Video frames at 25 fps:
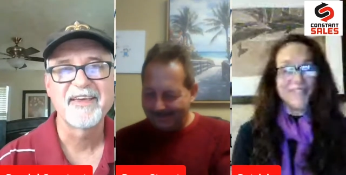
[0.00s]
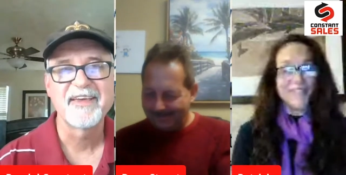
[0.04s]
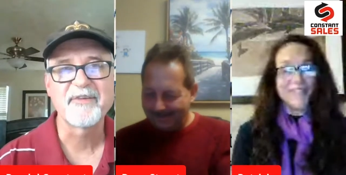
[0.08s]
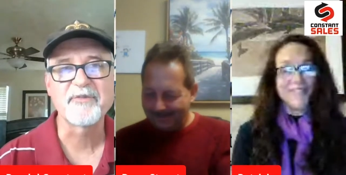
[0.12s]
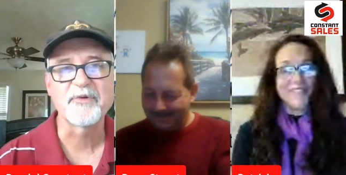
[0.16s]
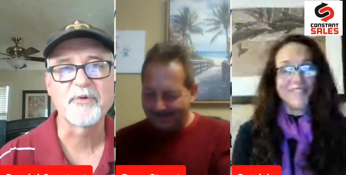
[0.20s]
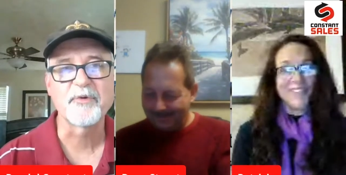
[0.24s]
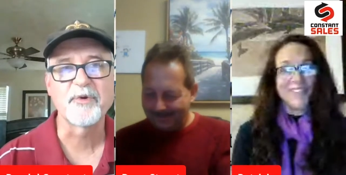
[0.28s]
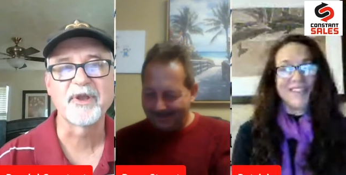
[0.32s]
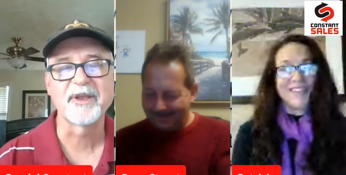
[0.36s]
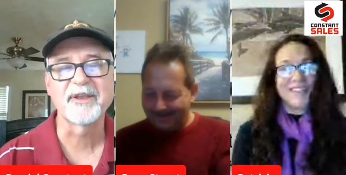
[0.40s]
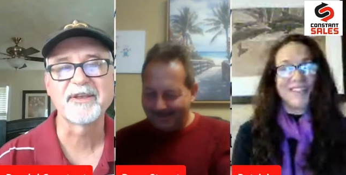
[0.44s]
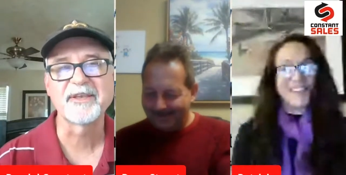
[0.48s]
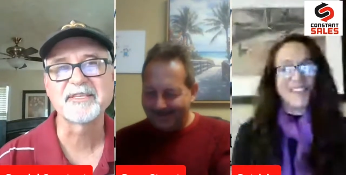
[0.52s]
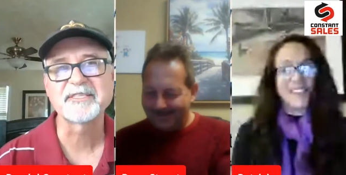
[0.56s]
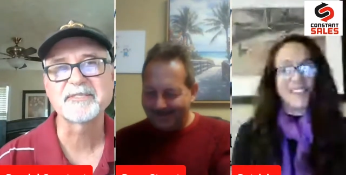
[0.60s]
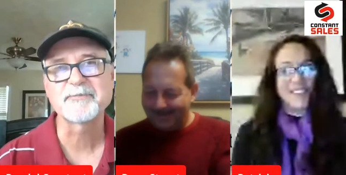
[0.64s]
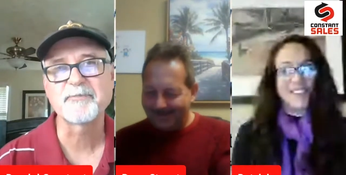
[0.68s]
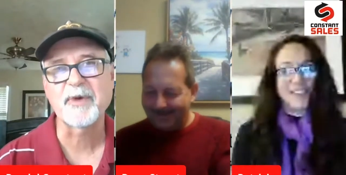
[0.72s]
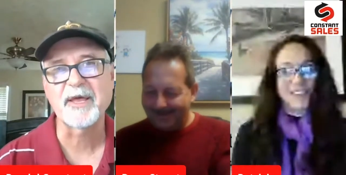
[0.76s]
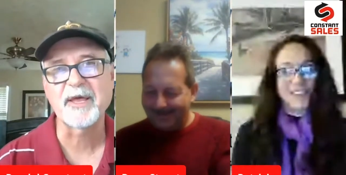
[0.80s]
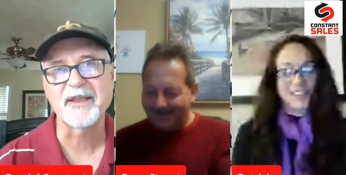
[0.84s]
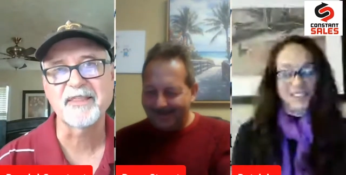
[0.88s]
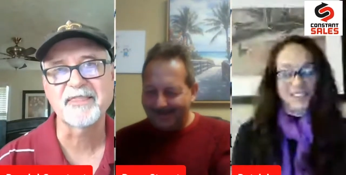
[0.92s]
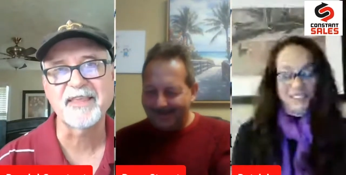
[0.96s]
Speaker 1: if you're willing to
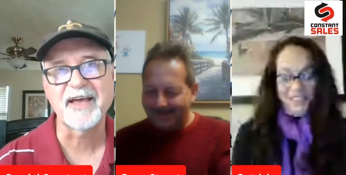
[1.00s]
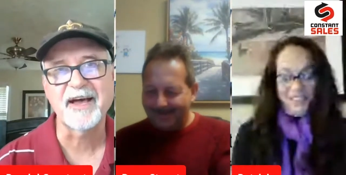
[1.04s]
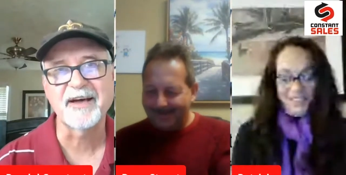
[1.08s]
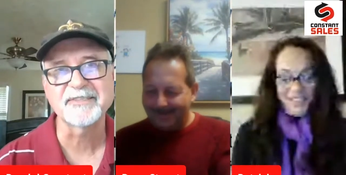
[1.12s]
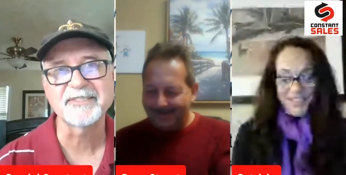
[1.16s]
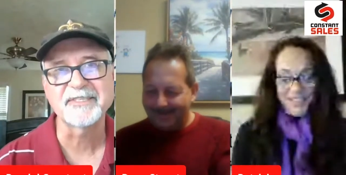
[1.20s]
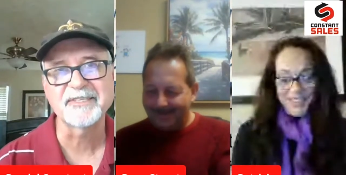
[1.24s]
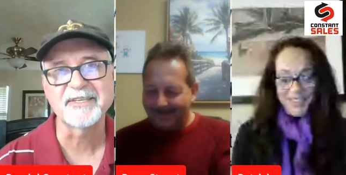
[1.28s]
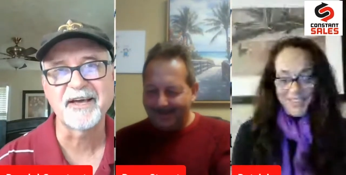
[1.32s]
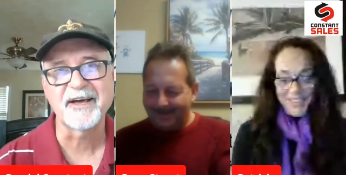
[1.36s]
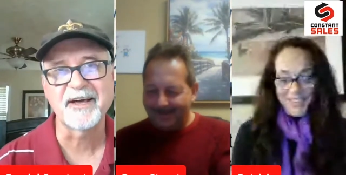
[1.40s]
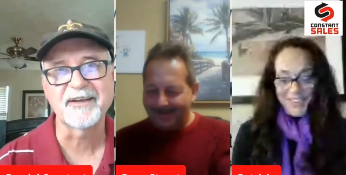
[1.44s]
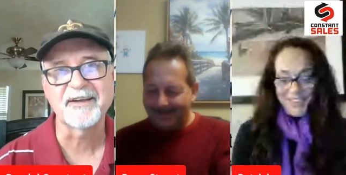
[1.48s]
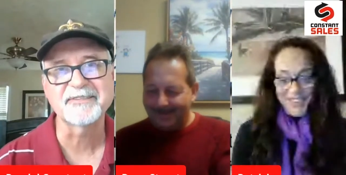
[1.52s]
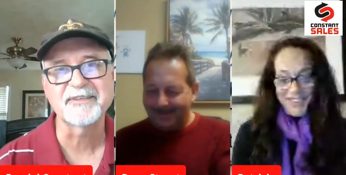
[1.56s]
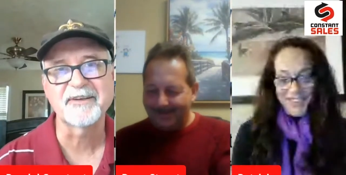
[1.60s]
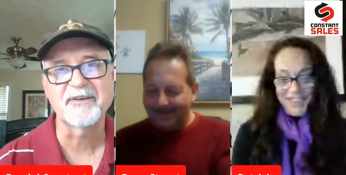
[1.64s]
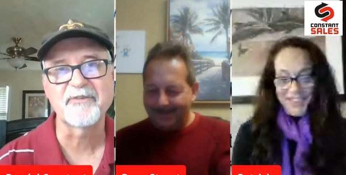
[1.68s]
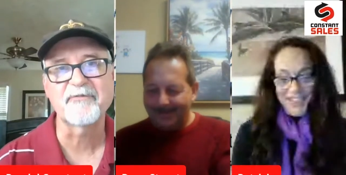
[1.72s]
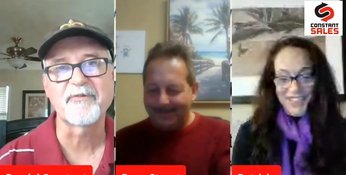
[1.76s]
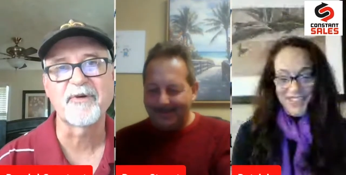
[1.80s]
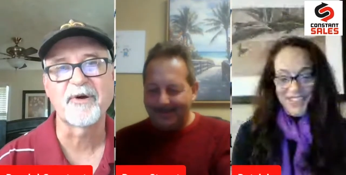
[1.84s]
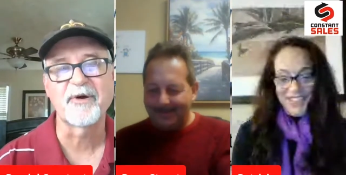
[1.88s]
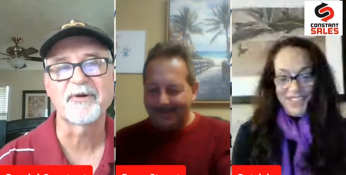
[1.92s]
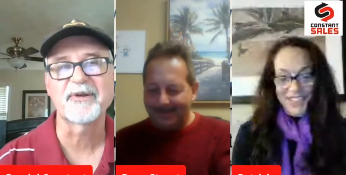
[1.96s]
spend a thousand dollars on a
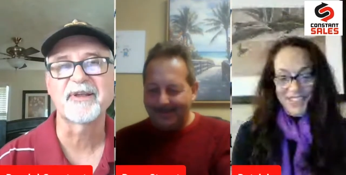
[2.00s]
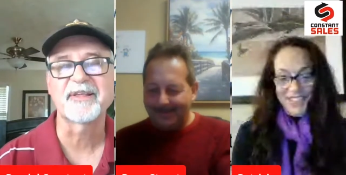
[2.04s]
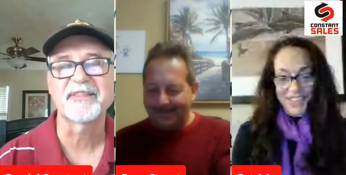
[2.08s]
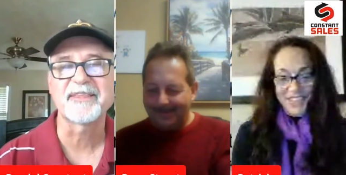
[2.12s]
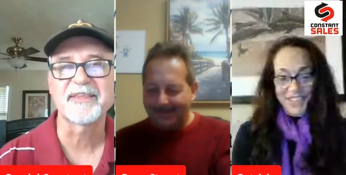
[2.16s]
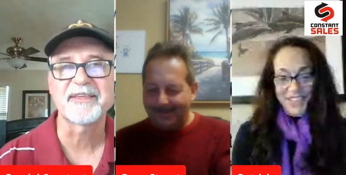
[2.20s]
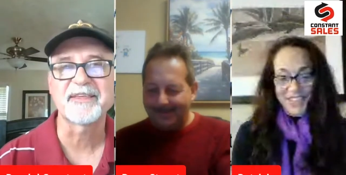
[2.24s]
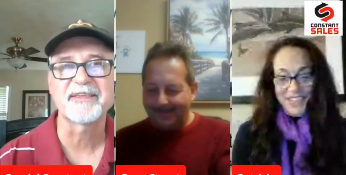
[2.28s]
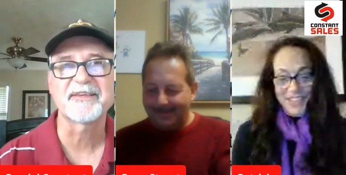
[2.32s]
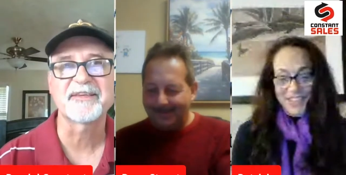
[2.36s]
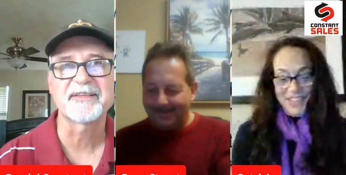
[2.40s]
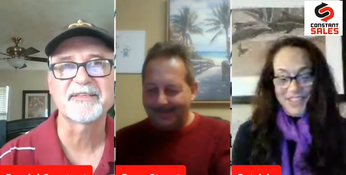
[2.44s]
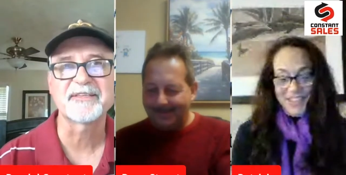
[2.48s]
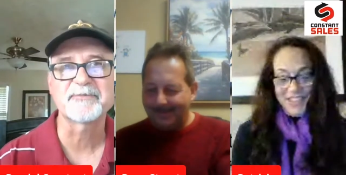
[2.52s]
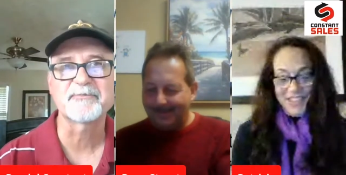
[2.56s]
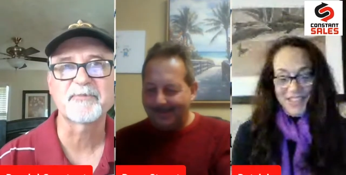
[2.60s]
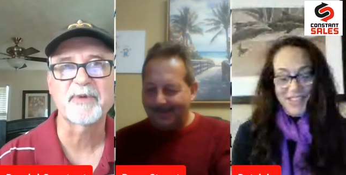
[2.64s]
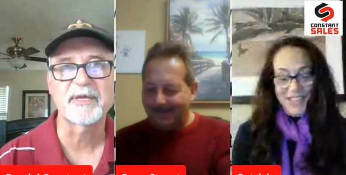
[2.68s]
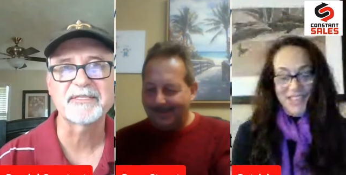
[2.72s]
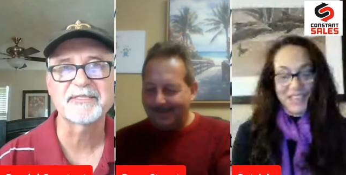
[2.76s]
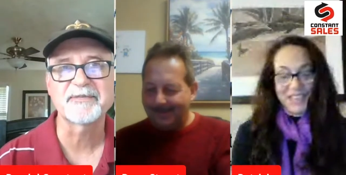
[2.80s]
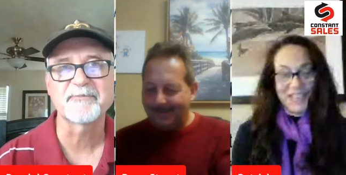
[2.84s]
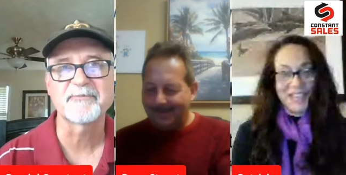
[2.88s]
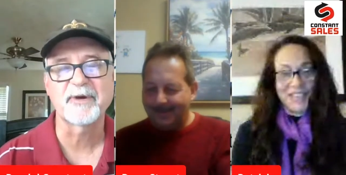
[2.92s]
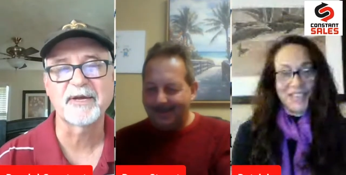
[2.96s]
phone, I think you could
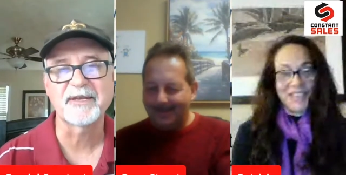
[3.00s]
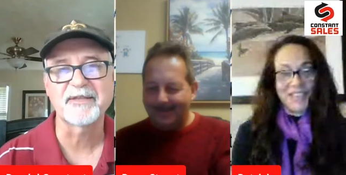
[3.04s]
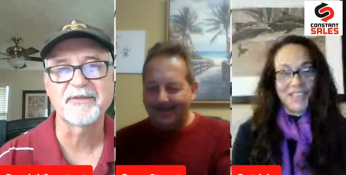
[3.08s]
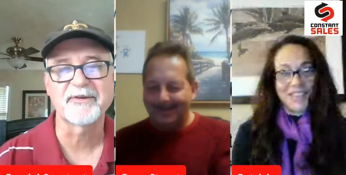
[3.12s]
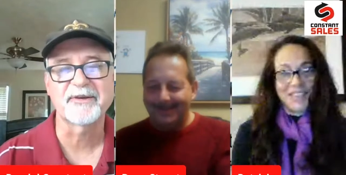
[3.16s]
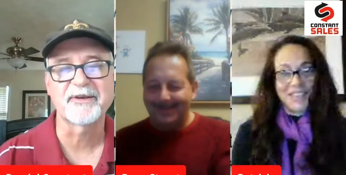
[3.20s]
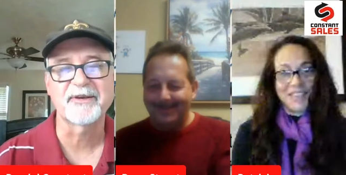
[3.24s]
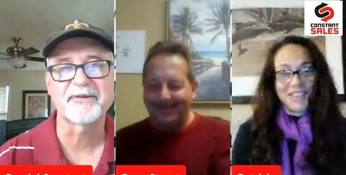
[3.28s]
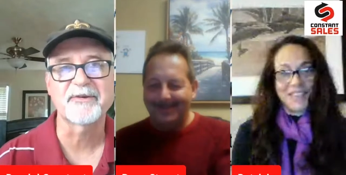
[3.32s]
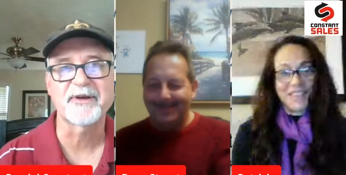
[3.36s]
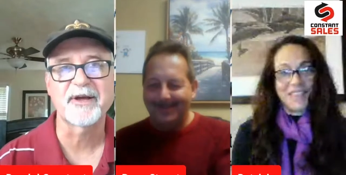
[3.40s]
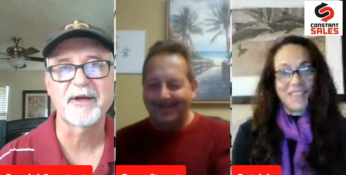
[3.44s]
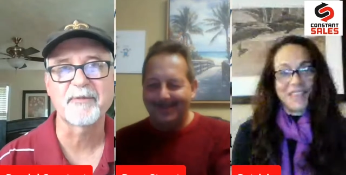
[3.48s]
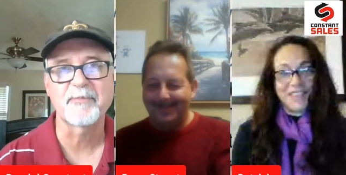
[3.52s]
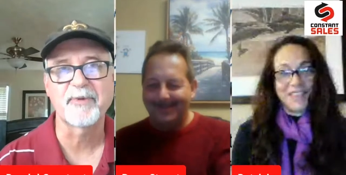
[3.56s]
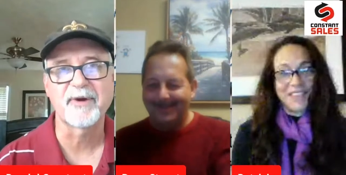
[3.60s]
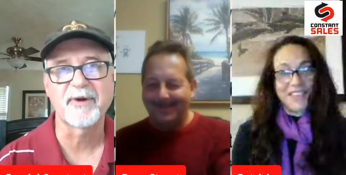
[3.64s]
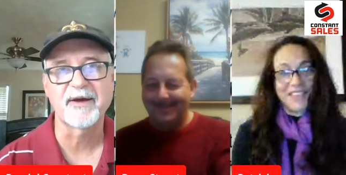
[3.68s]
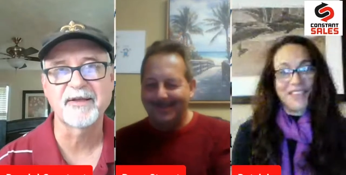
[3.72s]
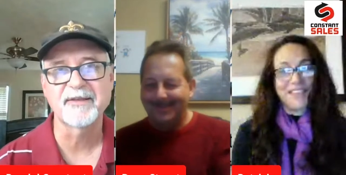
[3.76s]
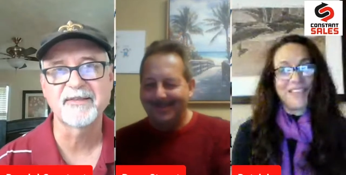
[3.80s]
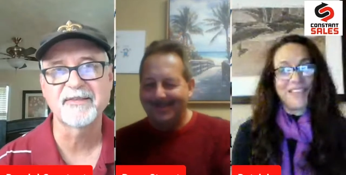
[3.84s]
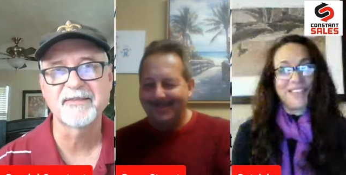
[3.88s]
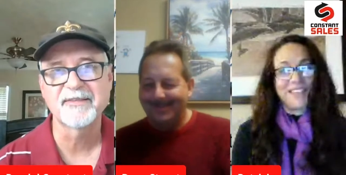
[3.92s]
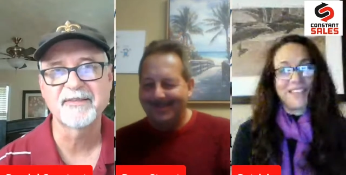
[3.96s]
spend some money on a
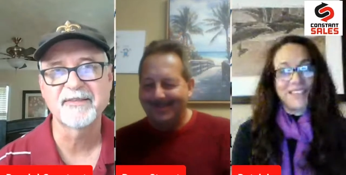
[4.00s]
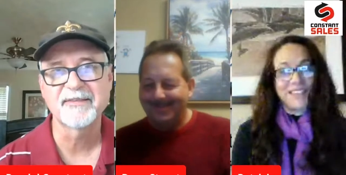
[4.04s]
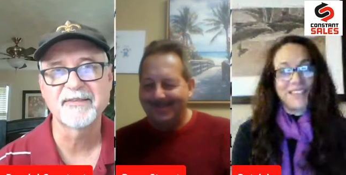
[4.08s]
tripod.